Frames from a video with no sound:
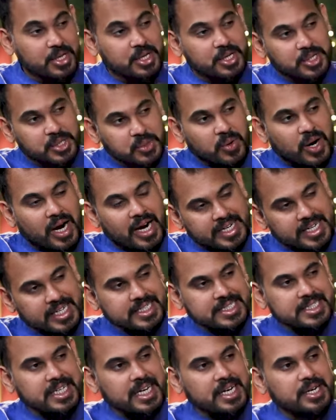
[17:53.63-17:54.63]
to
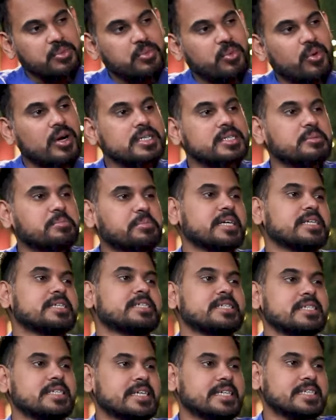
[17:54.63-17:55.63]
understand what the
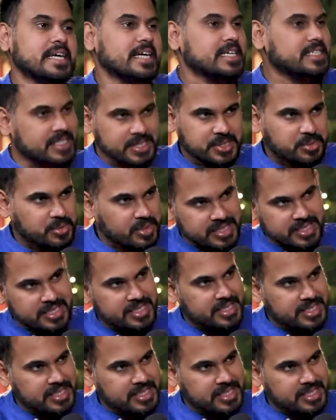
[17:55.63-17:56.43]
patient exact situation is.